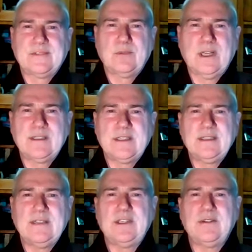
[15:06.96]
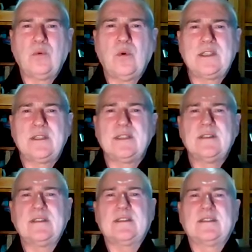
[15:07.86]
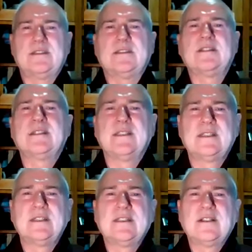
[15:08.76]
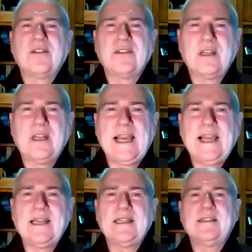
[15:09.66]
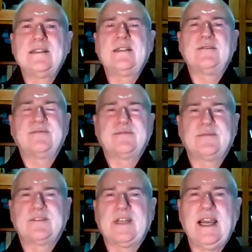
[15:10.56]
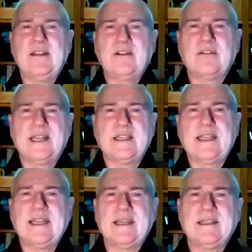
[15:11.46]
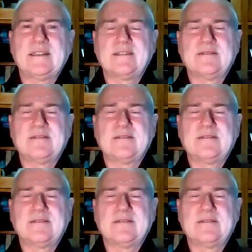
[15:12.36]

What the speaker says: The ones that live in the waters, on the land, fly throughout the air.